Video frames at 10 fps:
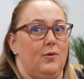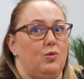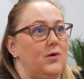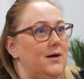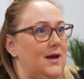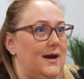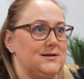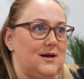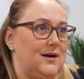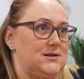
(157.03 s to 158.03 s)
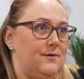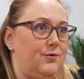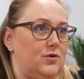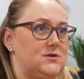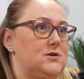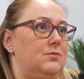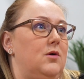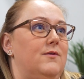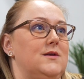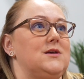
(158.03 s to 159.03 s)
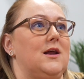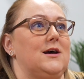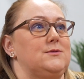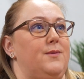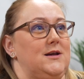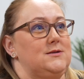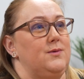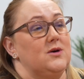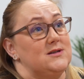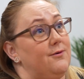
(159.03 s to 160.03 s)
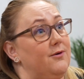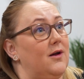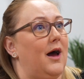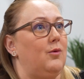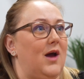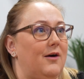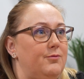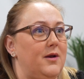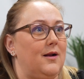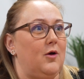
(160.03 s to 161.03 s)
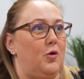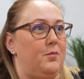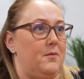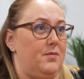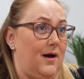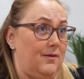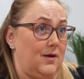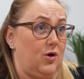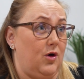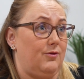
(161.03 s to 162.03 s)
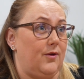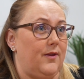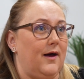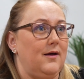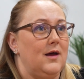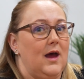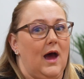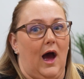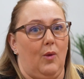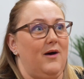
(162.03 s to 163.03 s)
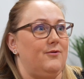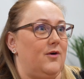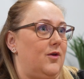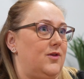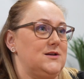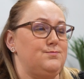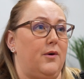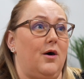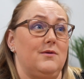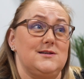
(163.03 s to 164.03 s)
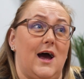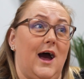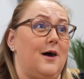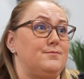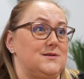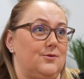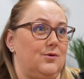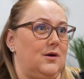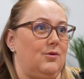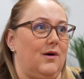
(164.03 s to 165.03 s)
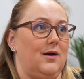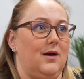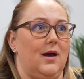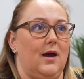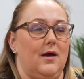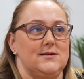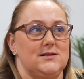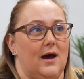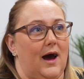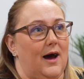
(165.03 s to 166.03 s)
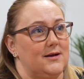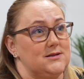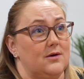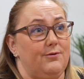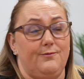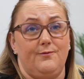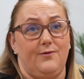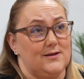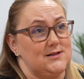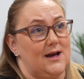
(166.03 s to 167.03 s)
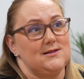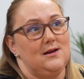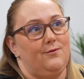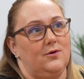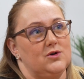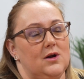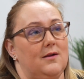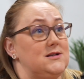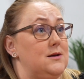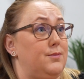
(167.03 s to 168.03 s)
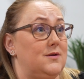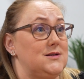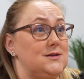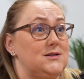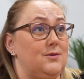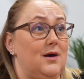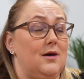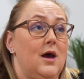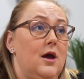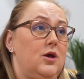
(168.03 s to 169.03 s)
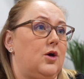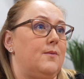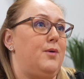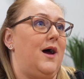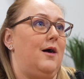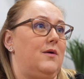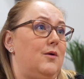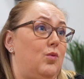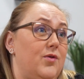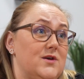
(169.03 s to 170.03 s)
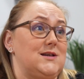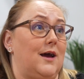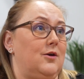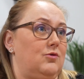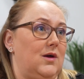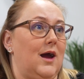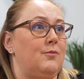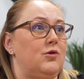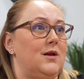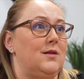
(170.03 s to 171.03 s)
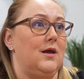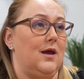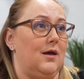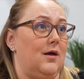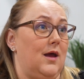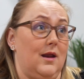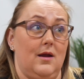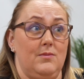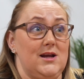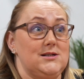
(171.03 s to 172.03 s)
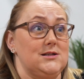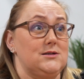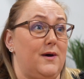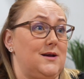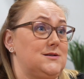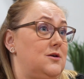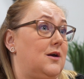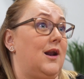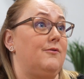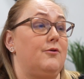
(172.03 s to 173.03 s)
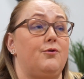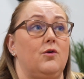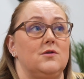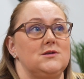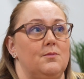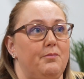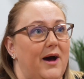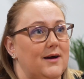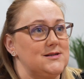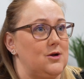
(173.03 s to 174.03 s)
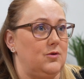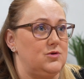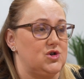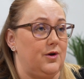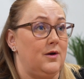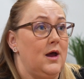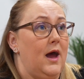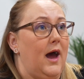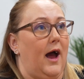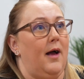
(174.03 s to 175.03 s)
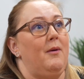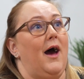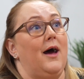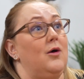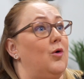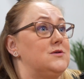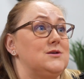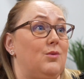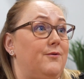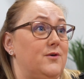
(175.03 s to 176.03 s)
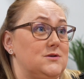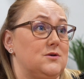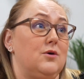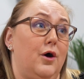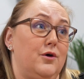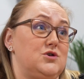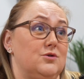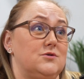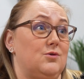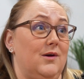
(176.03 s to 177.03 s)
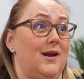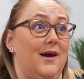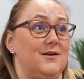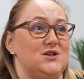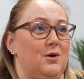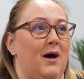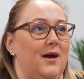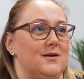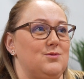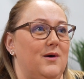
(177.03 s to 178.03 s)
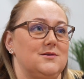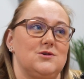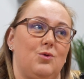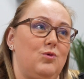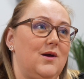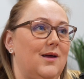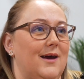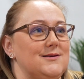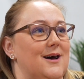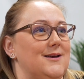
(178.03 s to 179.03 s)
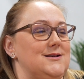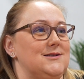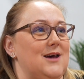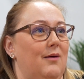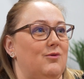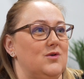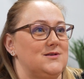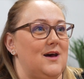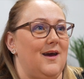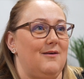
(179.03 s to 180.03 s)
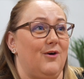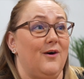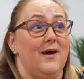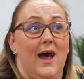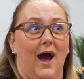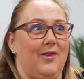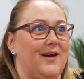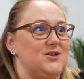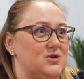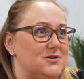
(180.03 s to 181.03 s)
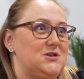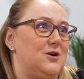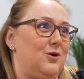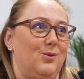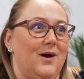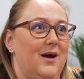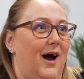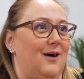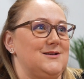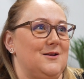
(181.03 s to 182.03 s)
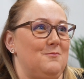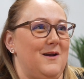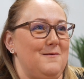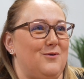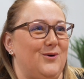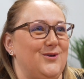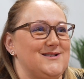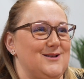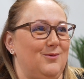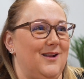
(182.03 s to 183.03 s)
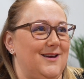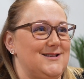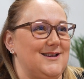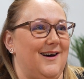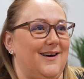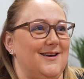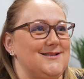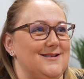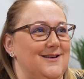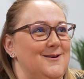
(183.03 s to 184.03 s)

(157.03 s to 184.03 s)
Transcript: Really exciting for us to move into that space, because I feel like we have been a little bit behind the curve on that. However, this bar is absolutely great. It has fantastic functionality built into it. You can pair it with a secondary camera in a meeting space, so you can have a front and back solution, and it also offers a dual screen HDMI as well. So really exciting times for us at AVer, and that's just 2 out of the many products that released at ISE.